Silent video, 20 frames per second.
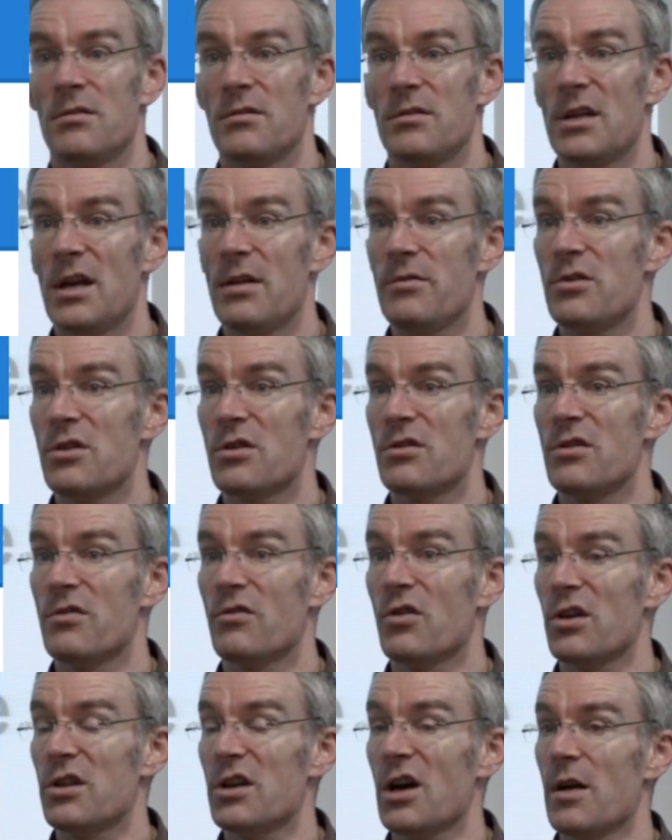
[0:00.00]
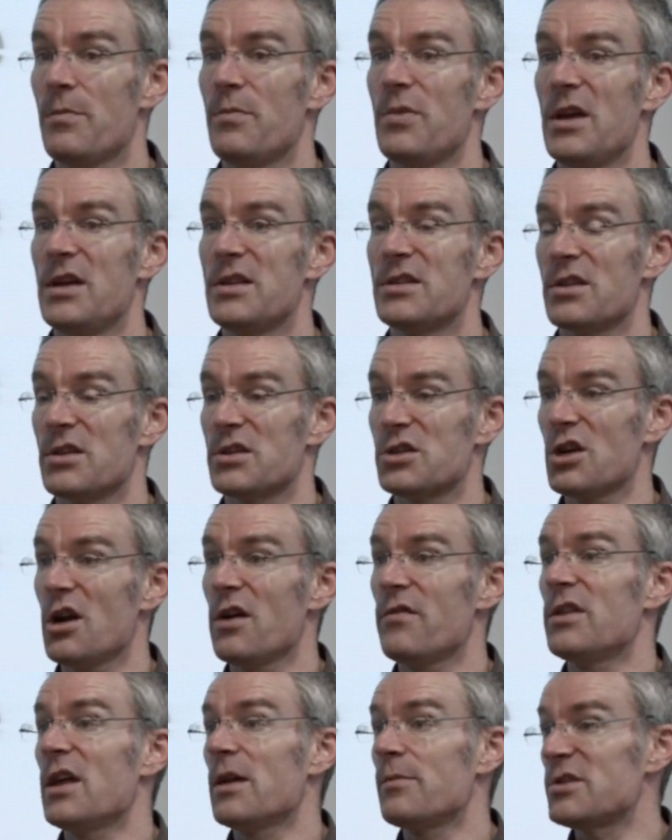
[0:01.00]
Yeah, you've got the IP, so the
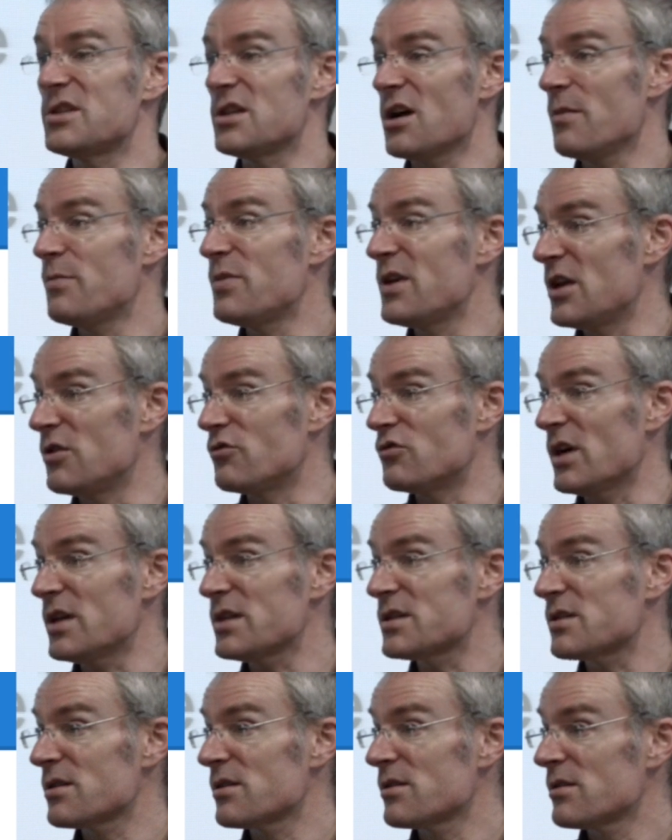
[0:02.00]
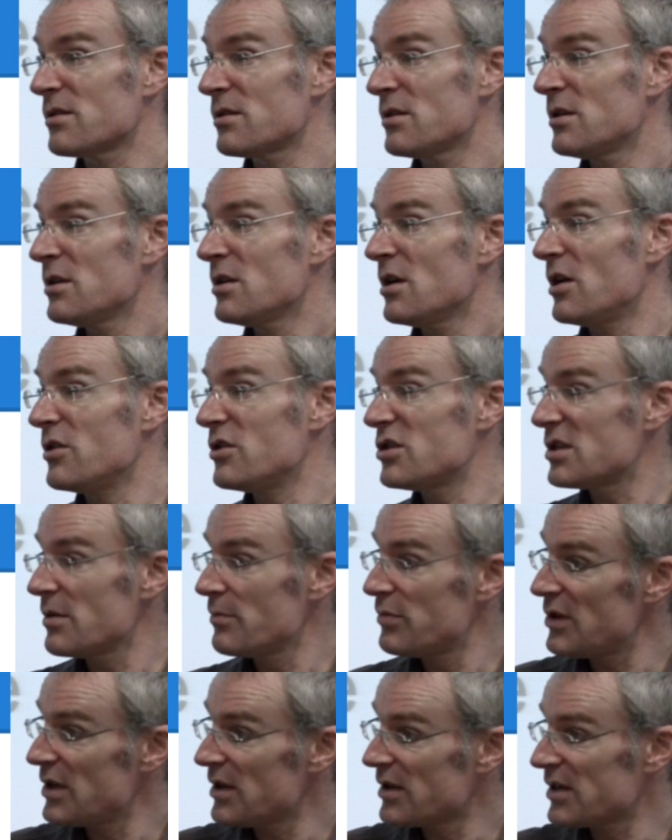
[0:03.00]
server name is the IP address, then you
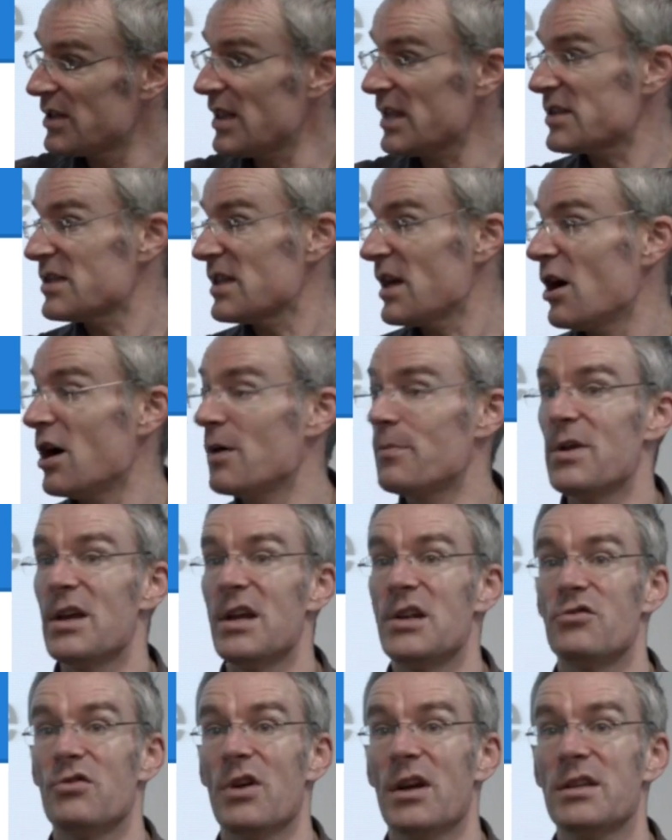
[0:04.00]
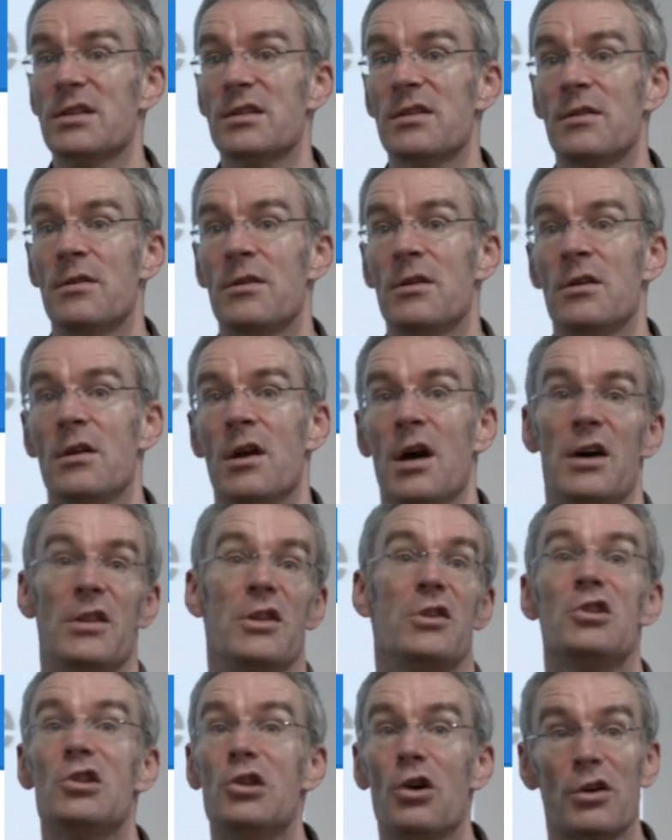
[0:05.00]
simply connect to that IP address, and
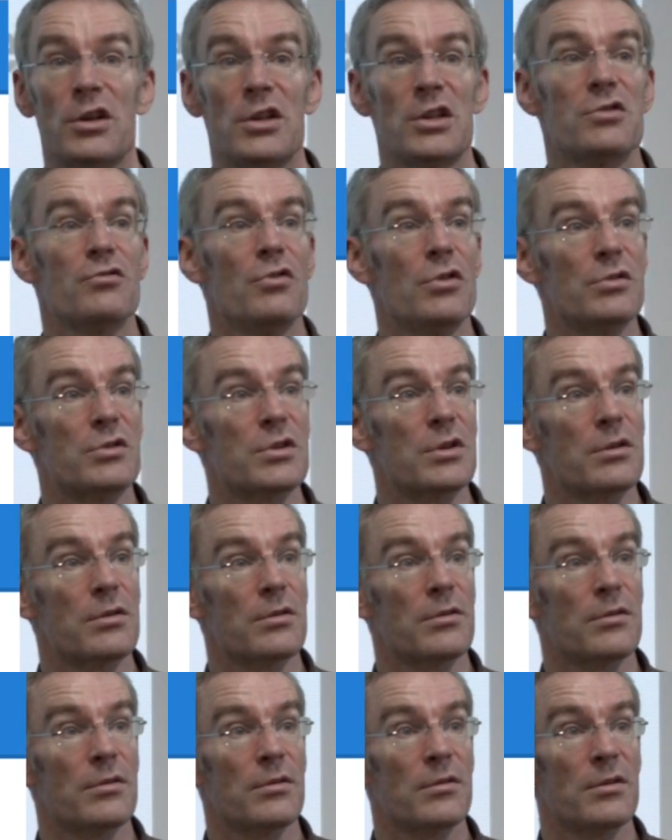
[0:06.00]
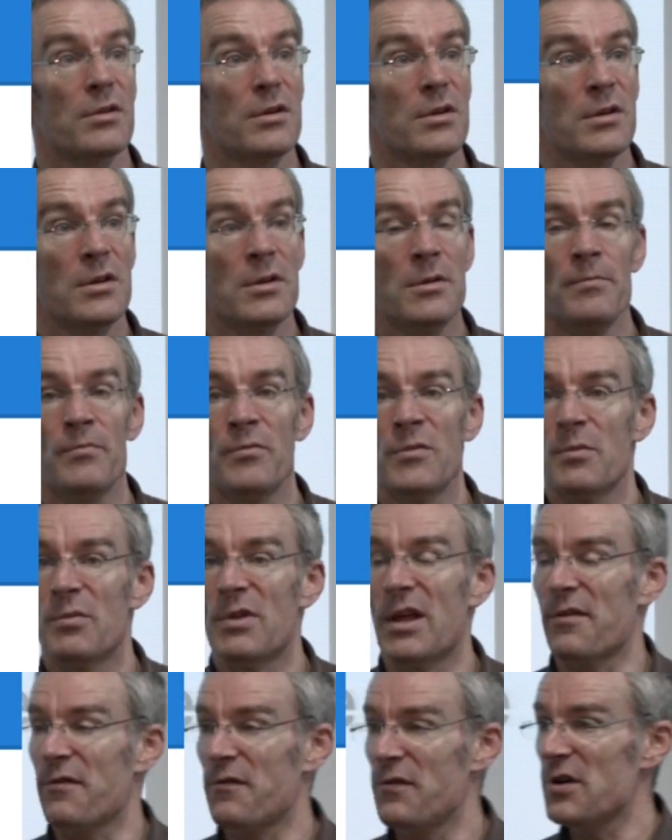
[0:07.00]
then you log in as root.
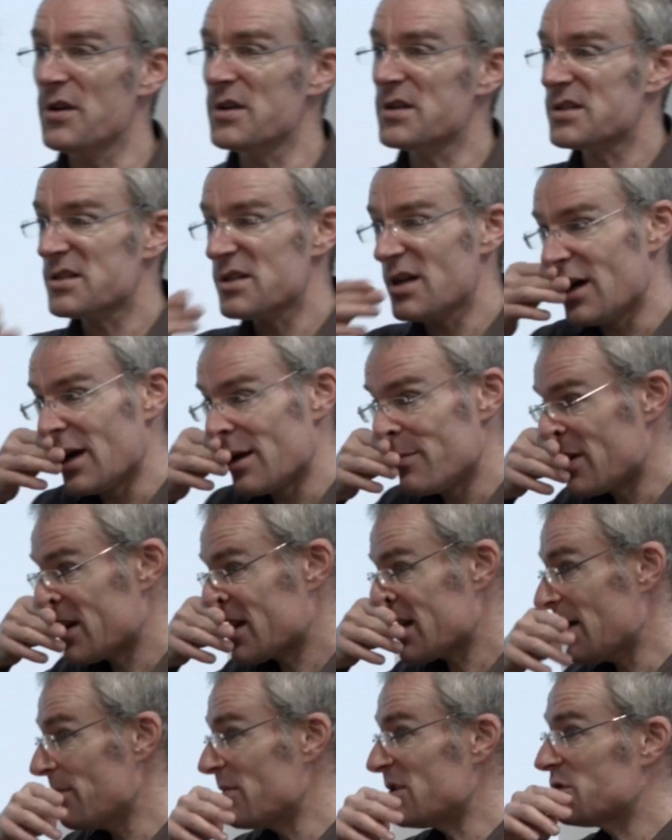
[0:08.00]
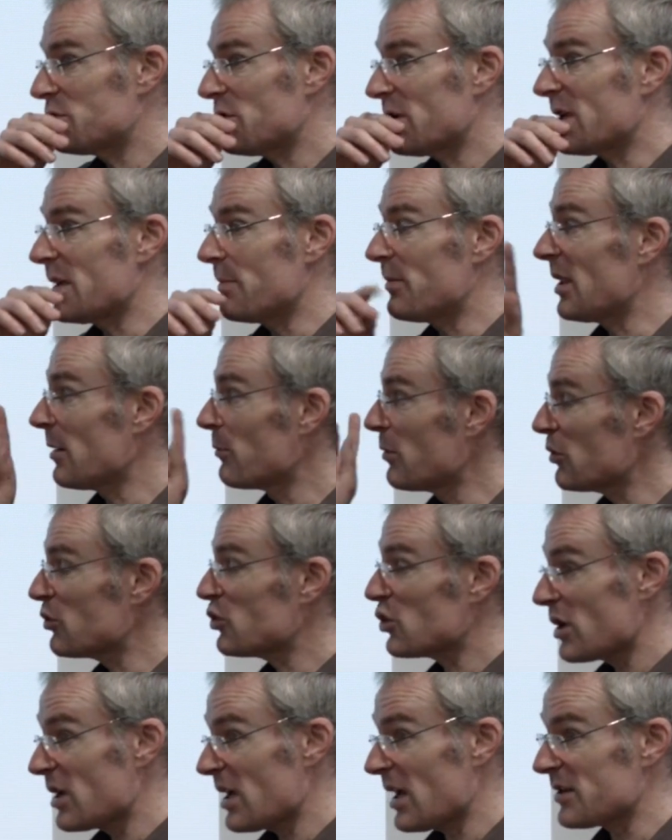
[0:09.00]
But that first time, it can be tricky, but I will
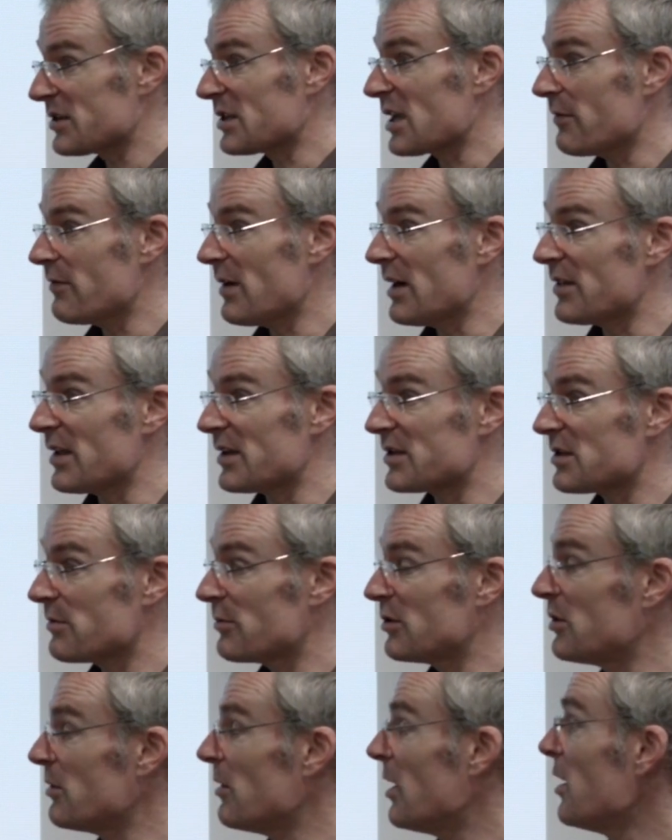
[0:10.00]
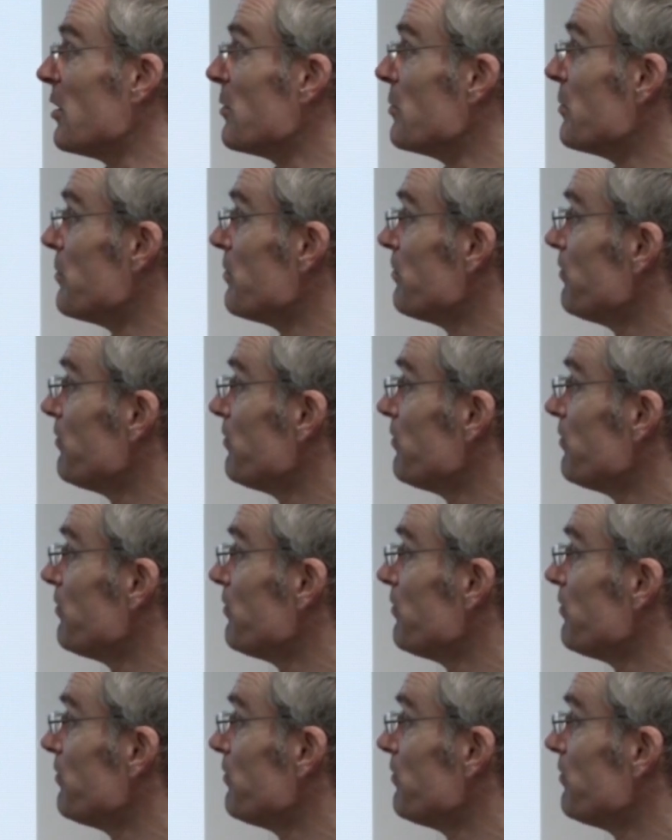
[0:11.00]
show you how to get around that when you're at home.